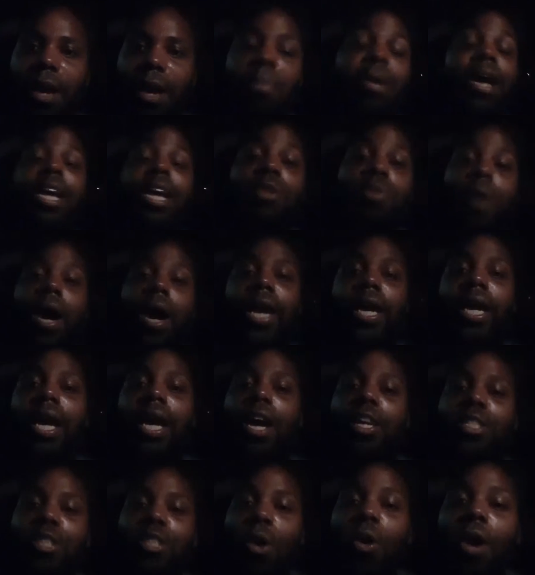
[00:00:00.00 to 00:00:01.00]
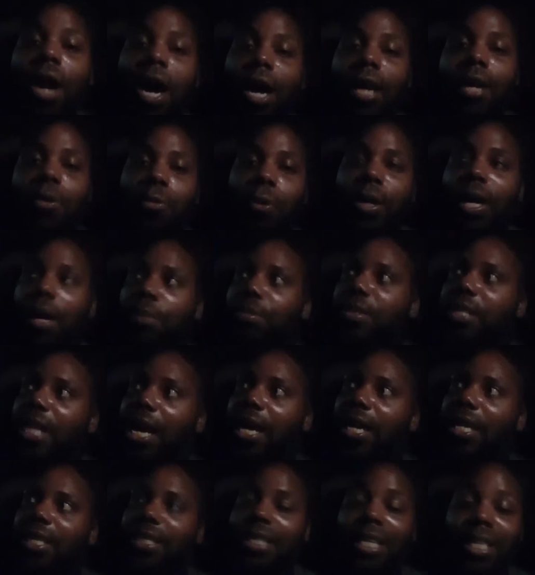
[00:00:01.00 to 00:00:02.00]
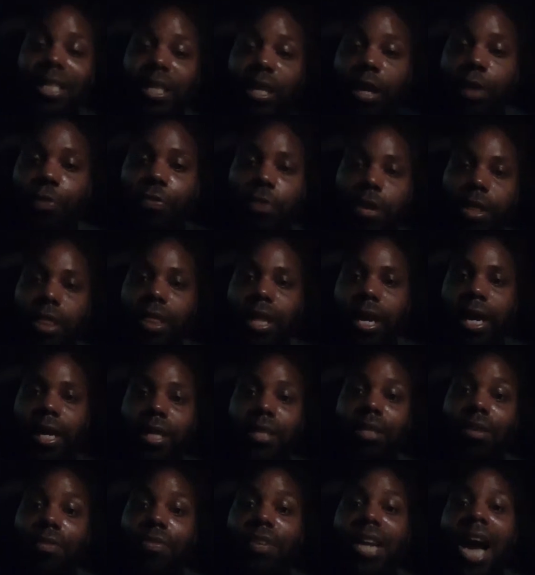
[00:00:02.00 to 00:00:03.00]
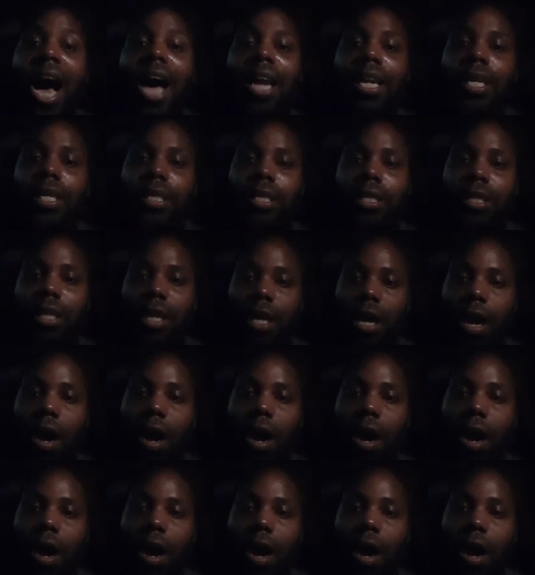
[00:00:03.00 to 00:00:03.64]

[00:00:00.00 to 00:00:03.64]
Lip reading: But anyway, so what I'm saying is the different things of knowledge.